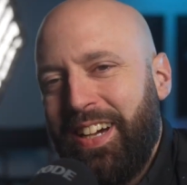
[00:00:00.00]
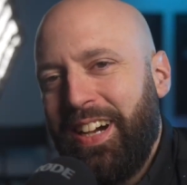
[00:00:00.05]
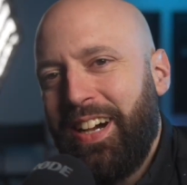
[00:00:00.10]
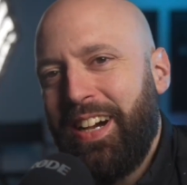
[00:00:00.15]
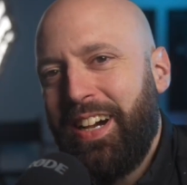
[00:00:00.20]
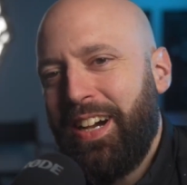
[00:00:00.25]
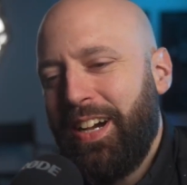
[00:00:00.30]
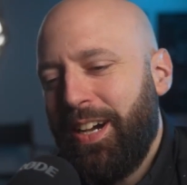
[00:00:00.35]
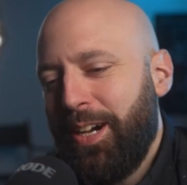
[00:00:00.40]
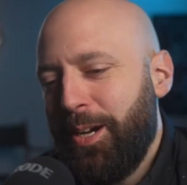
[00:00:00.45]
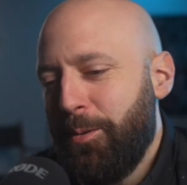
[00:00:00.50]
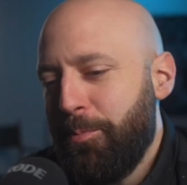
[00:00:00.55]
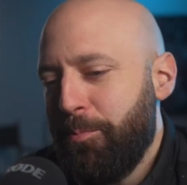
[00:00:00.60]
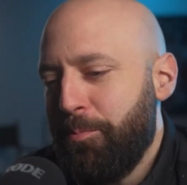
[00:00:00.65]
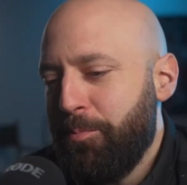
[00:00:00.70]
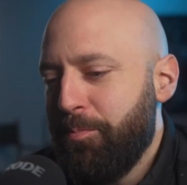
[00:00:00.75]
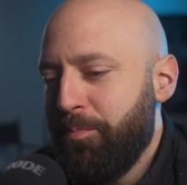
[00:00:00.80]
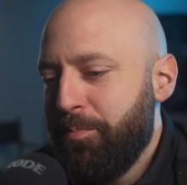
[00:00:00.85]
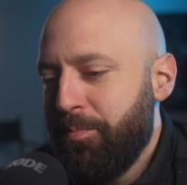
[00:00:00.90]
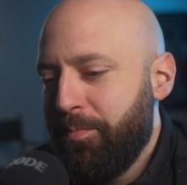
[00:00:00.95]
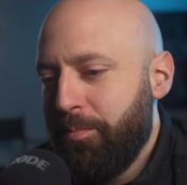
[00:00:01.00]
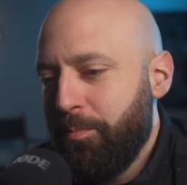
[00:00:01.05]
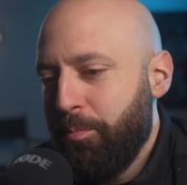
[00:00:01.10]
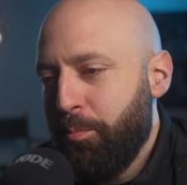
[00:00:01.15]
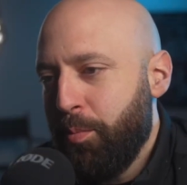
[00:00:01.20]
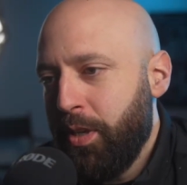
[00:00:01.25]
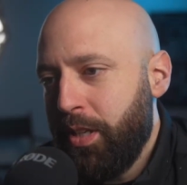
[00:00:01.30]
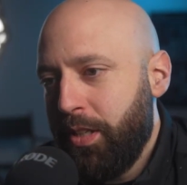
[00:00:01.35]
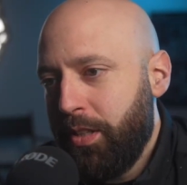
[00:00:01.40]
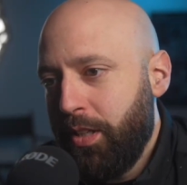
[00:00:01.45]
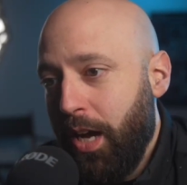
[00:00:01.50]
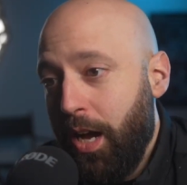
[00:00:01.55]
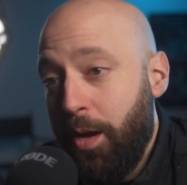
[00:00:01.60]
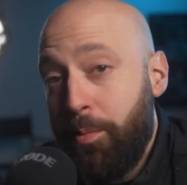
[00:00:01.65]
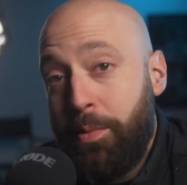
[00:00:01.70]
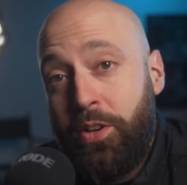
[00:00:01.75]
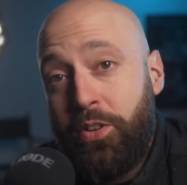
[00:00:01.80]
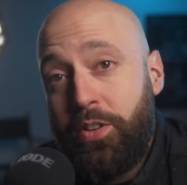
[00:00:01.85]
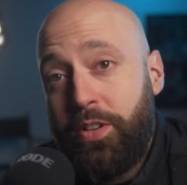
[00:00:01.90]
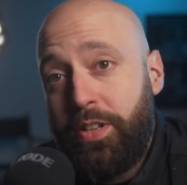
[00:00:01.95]
Um, but
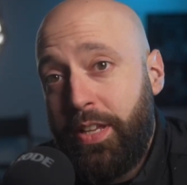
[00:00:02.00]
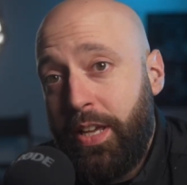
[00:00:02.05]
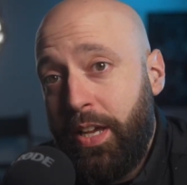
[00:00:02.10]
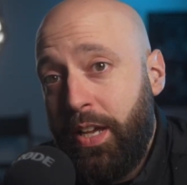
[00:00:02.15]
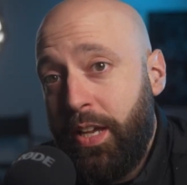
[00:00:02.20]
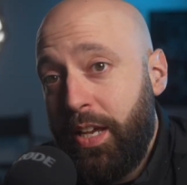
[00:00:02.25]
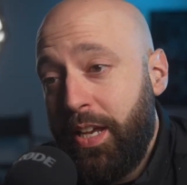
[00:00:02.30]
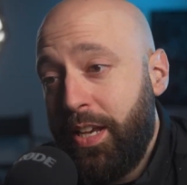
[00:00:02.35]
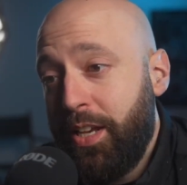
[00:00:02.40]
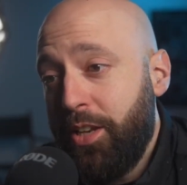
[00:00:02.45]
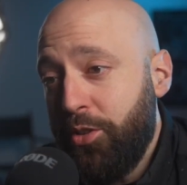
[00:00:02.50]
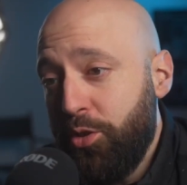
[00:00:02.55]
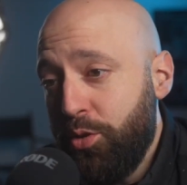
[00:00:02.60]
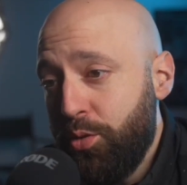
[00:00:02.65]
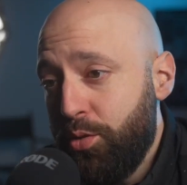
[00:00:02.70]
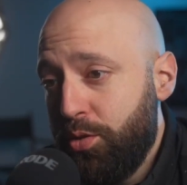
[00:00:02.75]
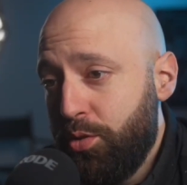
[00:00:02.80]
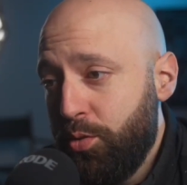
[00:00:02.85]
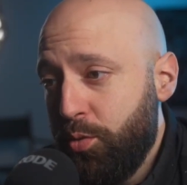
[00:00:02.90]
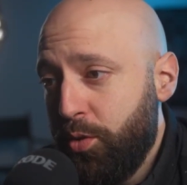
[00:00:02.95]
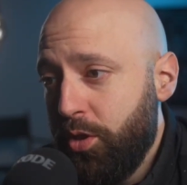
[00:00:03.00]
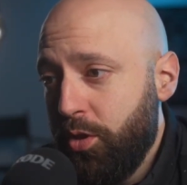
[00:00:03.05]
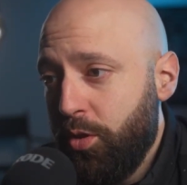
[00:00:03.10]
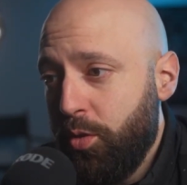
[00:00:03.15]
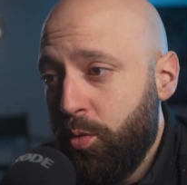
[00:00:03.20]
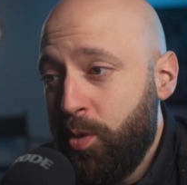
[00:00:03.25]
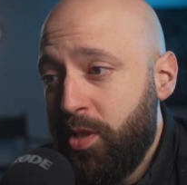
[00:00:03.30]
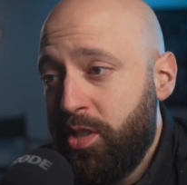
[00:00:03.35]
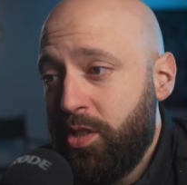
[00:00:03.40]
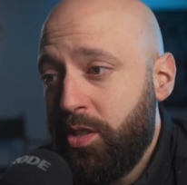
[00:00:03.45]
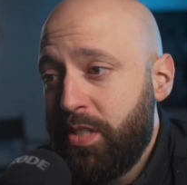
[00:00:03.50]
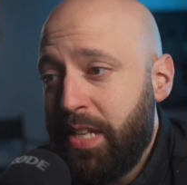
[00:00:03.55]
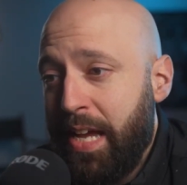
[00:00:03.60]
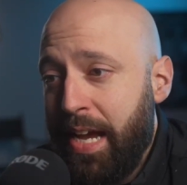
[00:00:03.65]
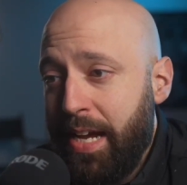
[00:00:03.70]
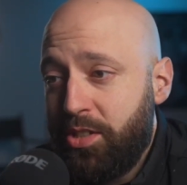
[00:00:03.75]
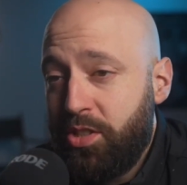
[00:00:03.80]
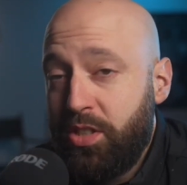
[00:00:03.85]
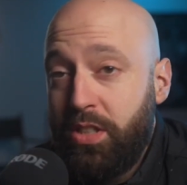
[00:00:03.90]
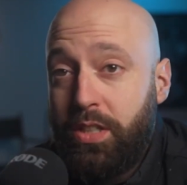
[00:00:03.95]
I'm here today in a new studio, which is
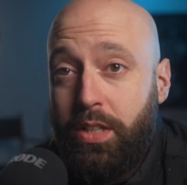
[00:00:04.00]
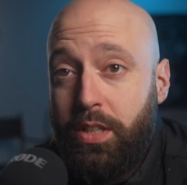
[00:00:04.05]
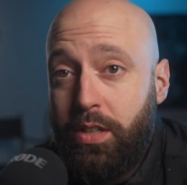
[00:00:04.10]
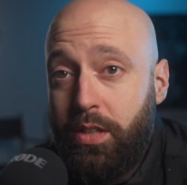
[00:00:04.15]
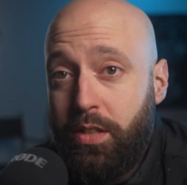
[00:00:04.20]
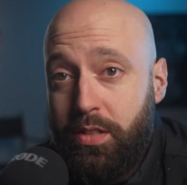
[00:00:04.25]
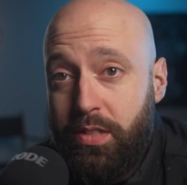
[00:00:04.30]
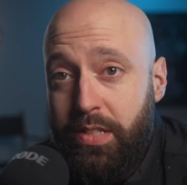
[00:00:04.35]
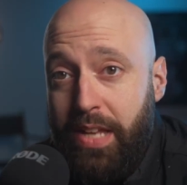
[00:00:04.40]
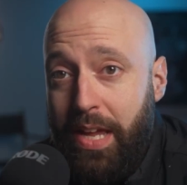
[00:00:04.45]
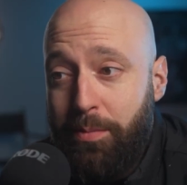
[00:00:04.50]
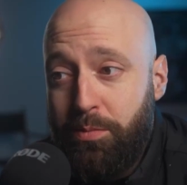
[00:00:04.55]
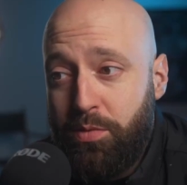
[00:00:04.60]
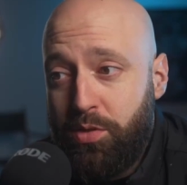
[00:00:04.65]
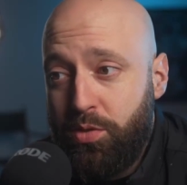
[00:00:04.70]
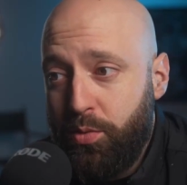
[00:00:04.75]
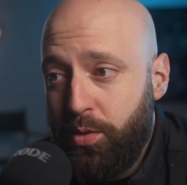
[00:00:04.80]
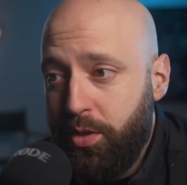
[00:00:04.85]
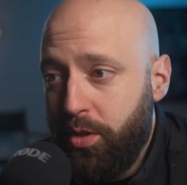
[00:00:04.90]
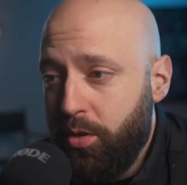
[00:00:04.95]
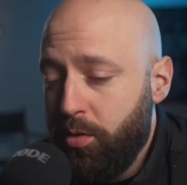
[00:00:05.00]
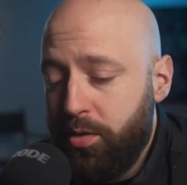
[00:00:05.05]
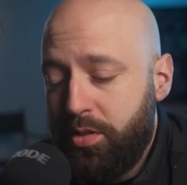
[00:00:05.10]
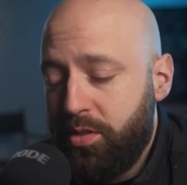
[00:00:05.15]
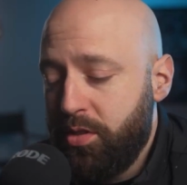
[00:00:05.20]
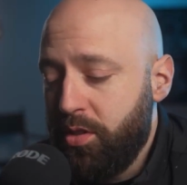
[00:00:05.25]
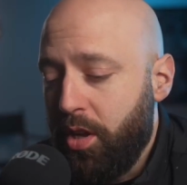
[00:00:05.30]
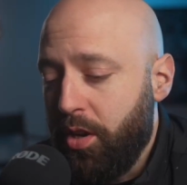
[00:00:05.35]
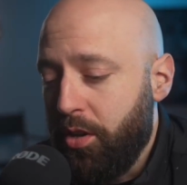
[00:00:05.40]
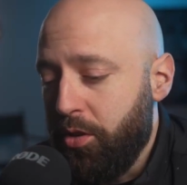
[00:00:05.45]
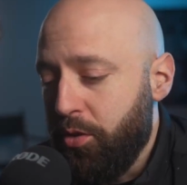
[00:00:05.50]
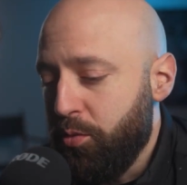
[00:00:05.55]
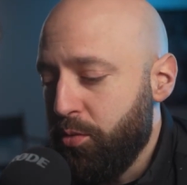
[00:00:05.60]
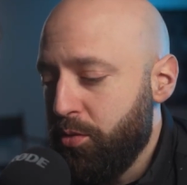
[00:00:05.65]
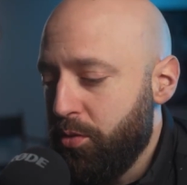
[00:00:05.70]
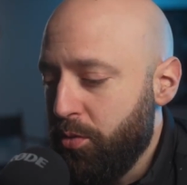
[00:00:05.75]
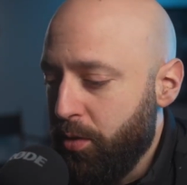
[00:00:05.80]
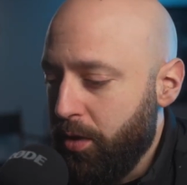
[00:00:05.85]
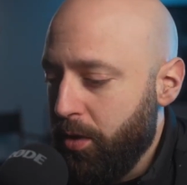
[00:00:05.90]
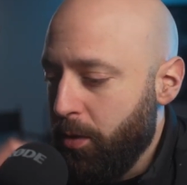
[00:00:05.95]
actually the same studio. It's not a new
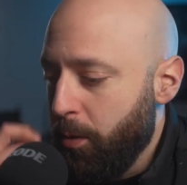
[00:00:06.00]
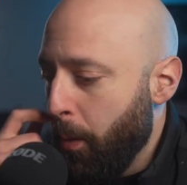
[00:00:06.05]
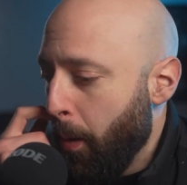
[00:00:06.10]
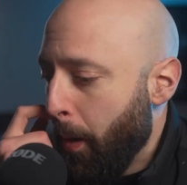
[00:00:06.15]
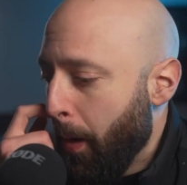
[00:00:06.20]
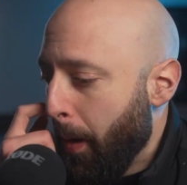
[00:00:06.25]
studio.